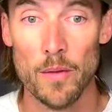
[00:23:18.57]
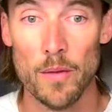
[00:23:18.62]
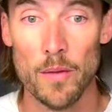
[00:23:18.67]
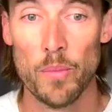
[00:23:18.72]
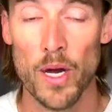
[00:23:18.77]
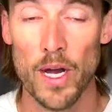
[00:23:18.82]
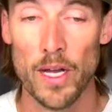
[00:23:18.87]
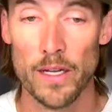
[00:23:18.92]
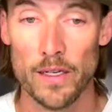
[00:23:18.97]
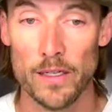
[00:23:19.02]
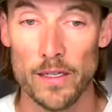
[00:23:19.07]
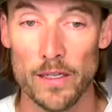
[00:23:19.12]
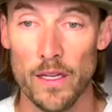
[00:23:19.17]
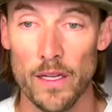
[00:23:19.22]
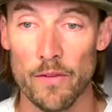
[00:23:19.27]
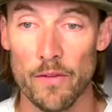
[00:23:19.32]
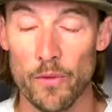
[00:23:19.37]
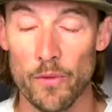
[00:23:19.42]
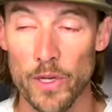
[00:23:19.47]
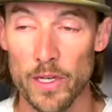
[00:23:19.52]
But
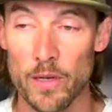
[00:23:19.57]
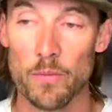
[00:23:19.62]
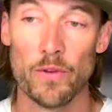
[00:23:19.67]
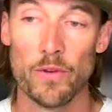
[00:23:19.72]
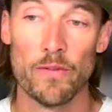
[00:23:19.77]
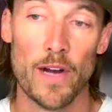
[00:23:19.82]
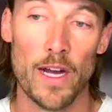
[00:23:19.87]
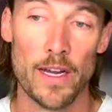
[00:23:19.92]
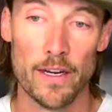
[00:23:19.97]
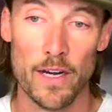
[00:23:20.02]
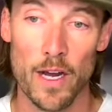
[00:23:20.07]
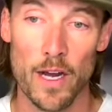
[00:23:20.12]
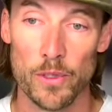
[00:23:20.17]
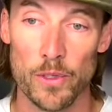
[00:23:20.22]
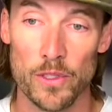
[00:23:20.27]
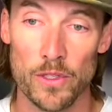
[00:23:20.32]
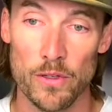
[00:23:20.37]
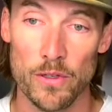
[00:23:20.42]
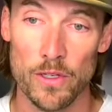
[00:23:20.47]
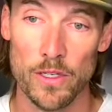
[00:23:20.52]
if we can provide an
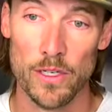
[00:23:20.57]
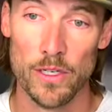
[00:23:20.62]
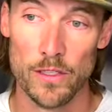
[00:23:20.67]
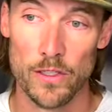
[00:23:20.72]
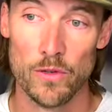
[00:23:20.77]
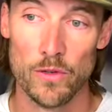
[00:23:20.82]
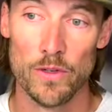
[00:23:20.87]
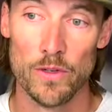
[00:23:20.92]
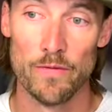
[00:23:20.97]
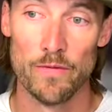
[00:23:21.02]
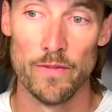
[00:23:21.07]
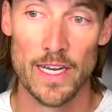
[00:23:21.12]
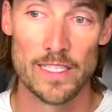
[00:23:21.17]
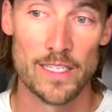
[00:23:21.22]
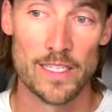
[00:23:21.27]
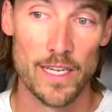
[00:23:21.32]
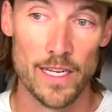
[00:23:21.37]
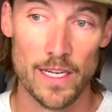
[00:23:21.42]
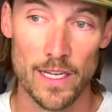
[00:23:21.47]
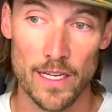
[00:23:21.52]
opportunity to
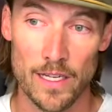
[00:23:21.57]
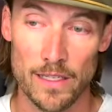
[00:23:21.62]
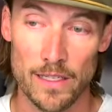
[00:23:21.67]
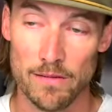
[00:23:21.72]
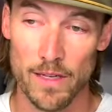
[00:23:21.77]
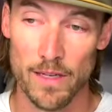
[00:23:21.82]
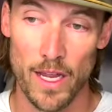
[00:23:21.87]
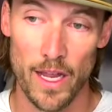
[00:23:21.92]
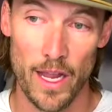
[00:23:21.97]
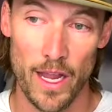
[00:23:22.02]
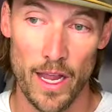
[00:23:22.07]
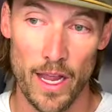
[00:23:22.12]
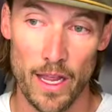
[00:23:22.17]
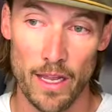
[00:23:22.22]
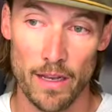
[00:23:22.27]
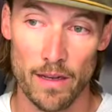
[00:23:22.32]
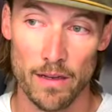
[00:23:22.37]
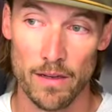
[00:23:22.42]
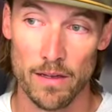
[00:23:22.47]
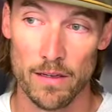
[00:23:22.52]
invest in it,
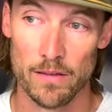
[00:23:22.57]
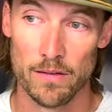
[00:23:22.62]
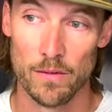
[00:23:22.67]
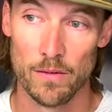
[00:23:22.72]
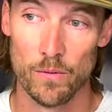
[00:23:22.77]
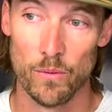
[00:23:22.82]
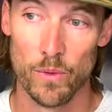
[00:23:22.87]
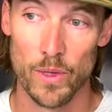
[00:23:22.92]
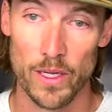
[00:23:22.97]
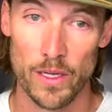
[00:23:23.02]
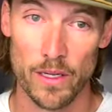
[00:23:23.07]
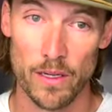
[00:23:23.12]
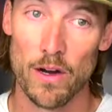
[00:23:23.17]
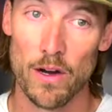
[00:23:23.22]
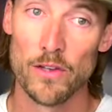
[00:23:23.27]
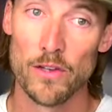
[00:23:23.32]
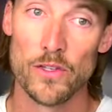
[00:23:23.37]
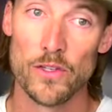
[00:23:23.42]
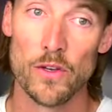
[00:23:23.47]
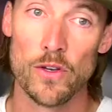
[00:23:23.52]
and we
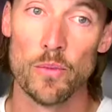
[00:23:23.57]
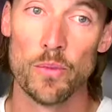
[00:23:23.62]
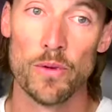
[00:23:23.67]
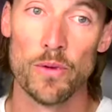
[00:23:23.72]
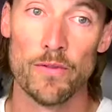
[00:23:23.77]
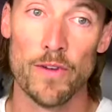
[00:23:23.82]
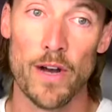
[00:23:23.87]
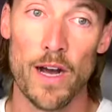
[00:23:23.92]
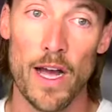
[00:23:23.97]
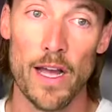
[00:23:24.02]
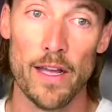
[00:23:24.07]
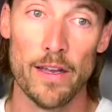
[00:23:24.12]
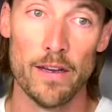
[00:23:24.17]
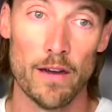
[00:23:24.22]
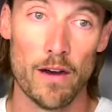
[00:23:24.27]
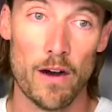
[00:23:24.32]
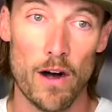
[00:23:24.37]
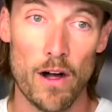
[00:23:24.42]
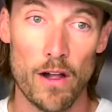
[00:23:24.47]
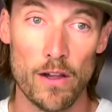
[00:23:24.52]
also provide
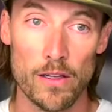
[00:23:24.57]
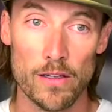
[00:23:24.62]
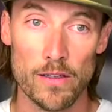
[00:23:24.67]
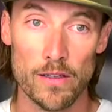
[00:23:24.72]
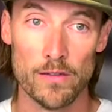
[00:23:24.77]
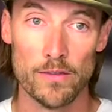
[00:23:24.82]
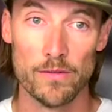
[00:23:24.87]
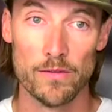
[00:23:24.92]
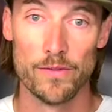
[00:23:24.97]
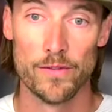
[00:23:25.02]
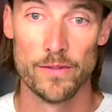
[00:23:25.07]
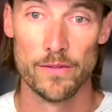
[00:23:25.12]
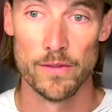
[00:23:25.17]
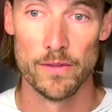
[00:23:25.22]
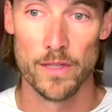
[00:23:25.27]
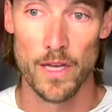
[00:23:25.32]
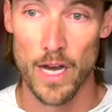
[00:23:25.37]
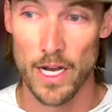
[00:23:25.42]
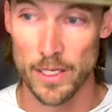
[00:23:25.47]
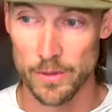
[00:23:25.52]
all of
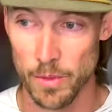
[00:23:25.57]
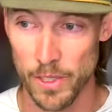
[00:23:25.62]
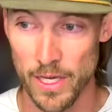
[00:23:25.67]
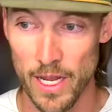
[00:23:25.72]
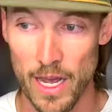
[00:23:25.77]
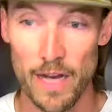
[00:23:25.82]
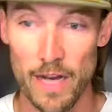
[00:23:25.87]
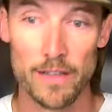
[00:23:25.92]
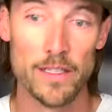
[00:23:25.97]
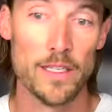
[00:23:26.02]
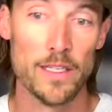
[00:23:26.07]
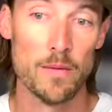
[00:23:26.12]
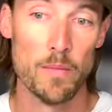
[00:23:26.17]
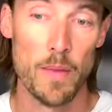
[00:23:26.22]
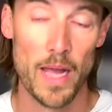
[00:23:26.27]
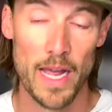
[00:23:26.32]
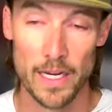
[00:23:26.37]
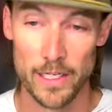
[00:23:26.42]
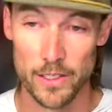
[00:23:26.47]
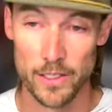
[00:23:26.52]
the hospitality and
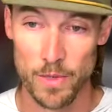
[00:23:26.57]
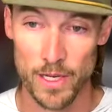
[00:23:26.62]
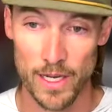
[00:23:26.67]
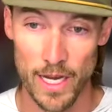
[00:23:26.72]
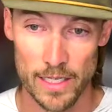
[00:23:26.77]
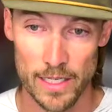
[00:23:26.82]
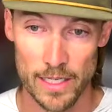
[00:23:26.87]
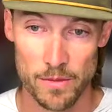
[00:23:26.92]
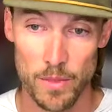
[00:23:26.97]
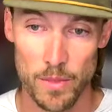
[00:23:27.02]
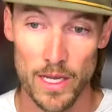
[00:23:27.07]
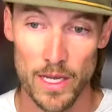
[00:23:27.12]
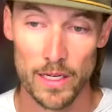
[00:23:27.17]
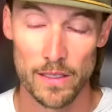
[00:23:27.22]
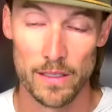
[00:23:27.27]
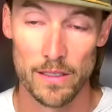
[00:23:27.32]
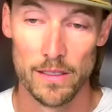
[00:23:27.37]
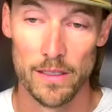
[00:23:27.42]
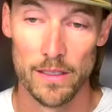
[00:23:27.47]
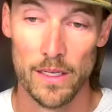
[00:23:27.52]
management
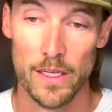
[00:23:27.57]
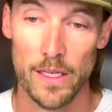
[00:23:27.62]
aspect,